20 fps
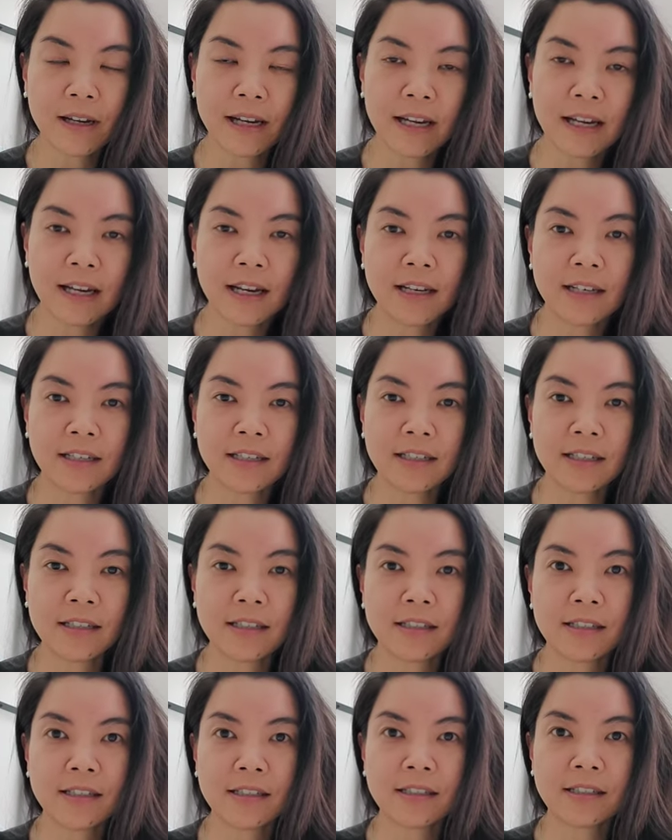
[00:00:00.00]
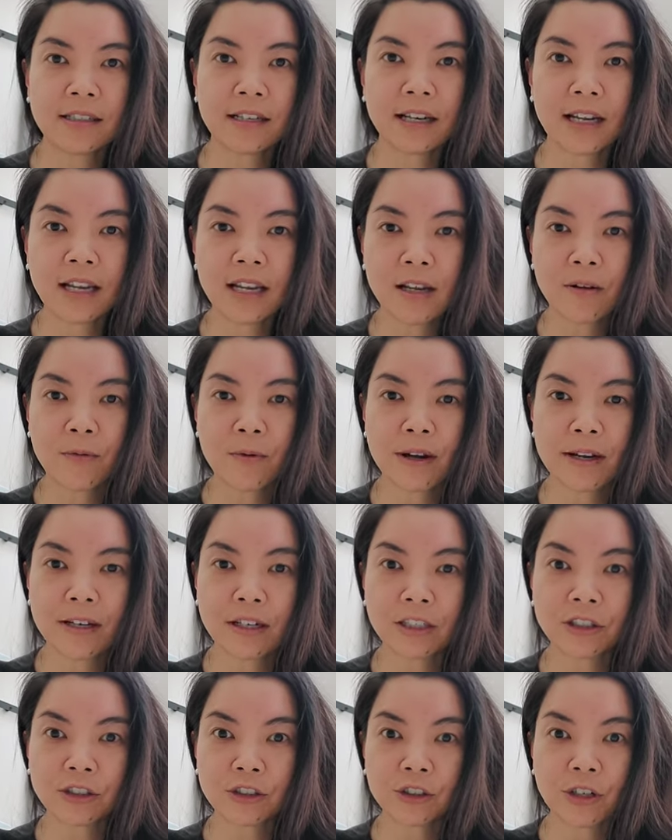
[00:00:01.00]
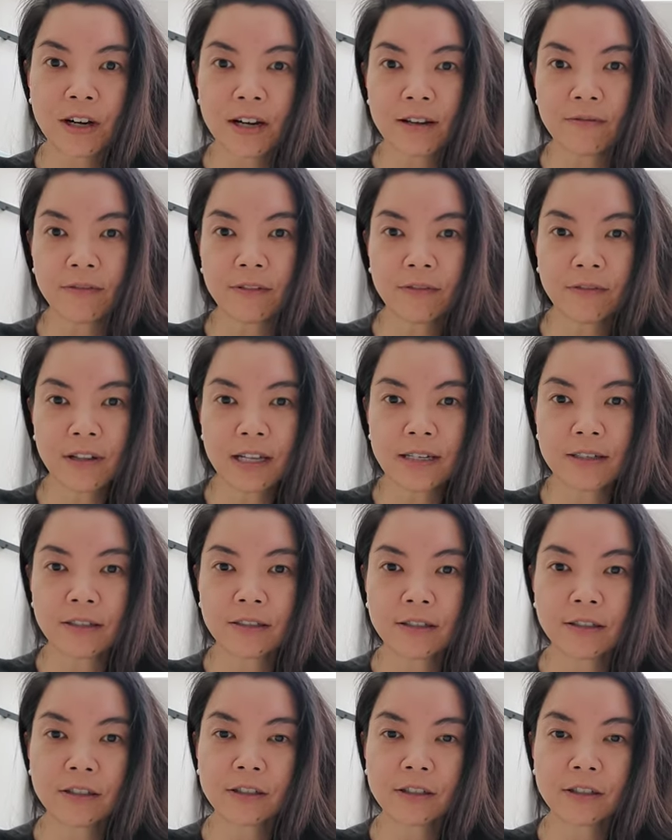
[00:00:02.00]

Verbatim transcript: and he said, hey, why not try it for fun?